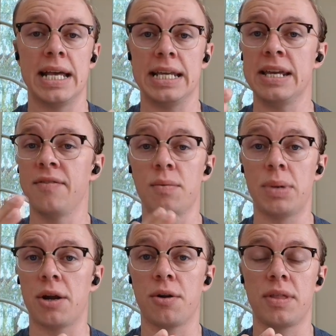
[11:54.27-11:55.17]
Even
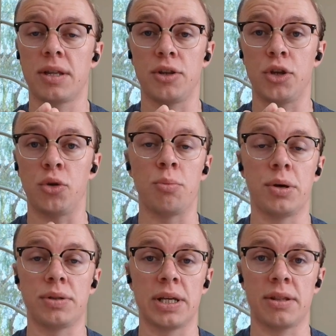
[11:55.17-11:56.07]
better than you
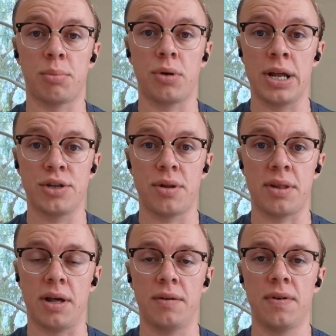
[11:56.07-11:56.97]
building the brand
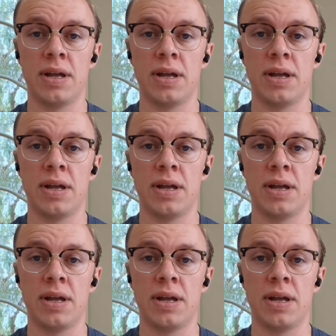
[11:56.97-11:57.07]
yourself